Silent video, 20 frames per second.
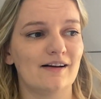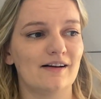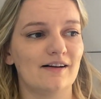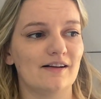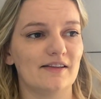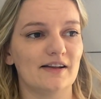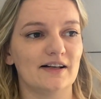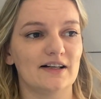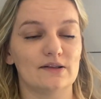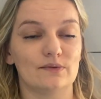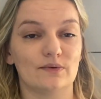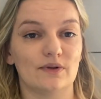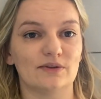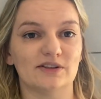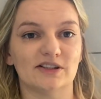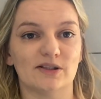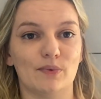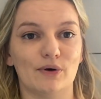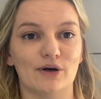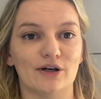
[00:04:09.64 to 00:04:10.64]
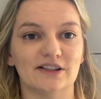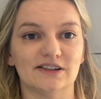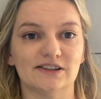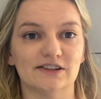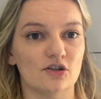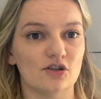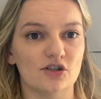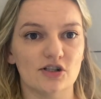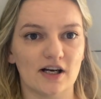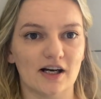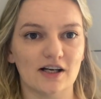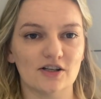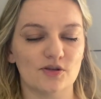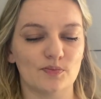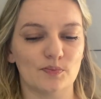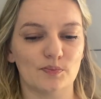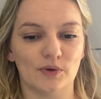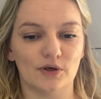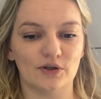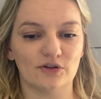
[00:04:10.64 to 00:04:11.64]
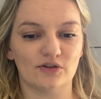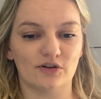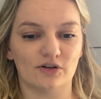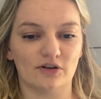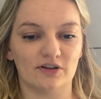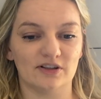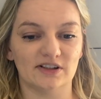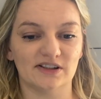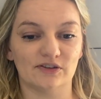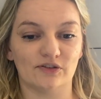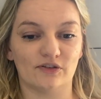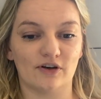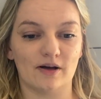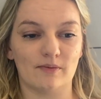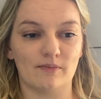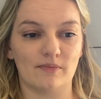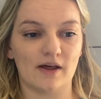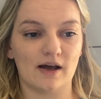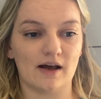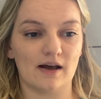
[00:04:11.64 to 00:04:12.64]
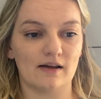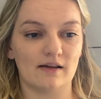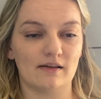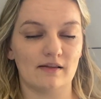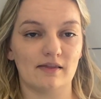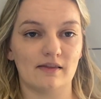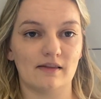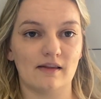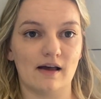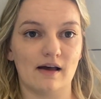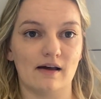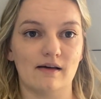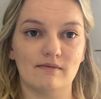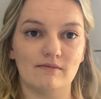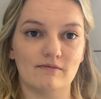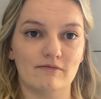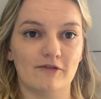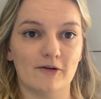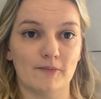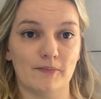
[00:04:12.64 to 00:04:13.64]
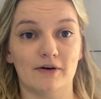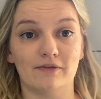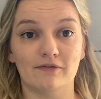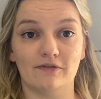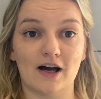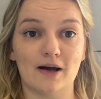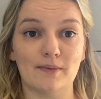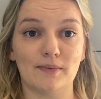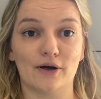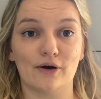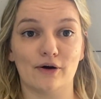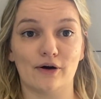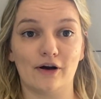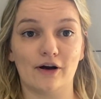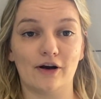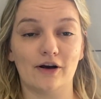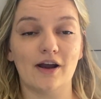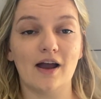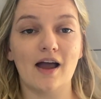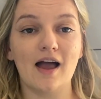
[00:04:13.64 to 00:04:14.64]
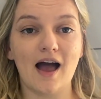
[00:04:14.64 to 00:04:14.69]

there was a post, and she had actually posted on her Instagram that Forbidden Fibre Co.